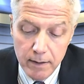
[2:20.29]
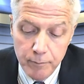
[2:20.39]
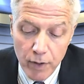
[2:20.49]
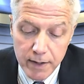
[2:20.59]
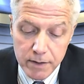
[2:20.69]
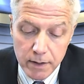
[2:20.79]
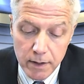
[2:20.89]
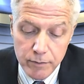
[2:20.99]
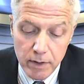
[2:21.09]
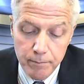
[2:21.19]
breaks the
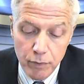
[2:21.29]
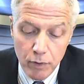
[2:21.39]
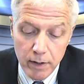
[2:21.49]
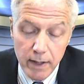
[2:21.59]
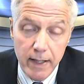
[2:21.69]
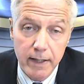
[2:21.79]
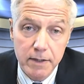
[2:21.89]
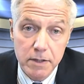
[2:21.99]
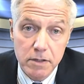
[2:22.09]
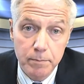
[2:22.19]
country apart, and
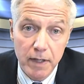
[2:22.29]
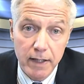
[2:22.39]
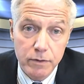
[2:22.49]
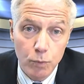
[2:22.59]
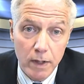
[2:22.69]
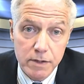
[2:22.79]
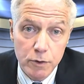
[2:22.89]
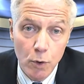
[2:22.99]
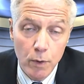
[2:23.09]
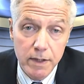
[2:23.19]
anticipates what's
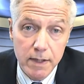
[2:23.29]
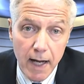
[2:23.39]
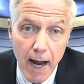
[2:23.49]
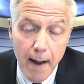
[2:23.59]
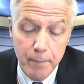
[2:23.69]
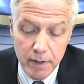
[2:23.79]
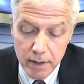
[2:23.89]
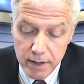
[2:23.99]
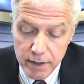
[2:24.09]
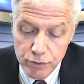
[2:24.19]
going to happen
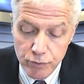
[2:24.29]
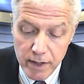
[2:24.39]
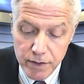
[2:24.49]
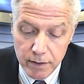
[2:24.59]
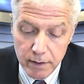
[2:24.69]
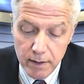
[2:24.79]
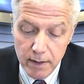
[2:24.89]
in each region.